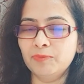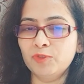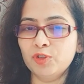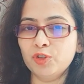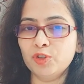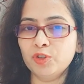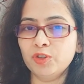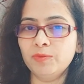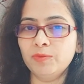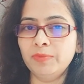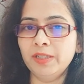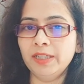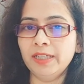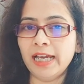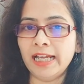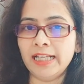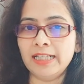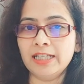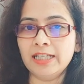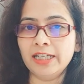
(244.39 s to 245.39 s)
should be
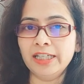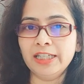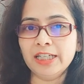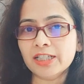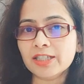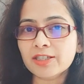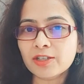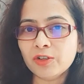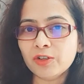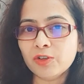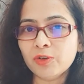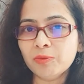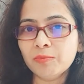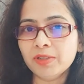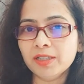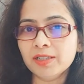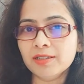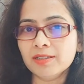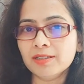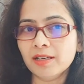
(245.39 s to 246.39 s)
answering yes or no,
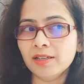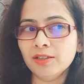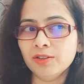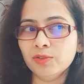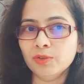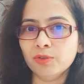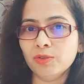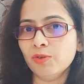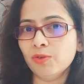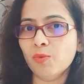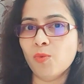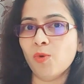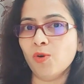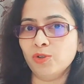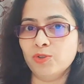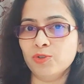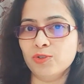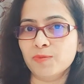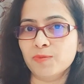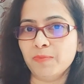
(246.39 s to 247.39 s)
because then you don't know
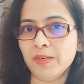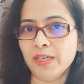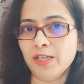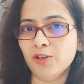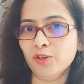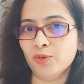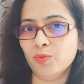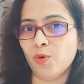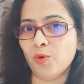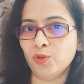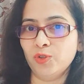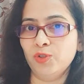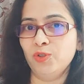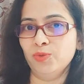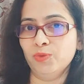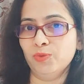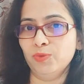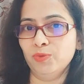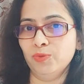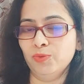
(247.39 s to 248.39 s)
what to speak or what
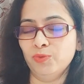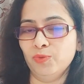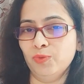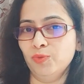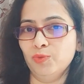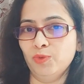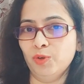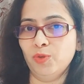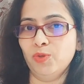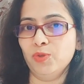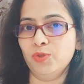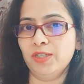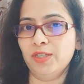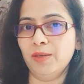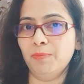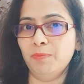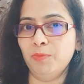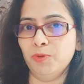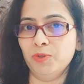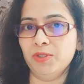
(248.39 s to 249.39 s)
to
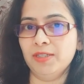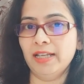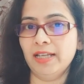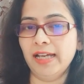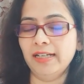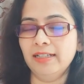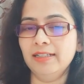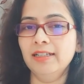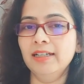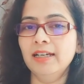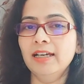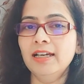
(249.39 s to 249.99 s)
say post that.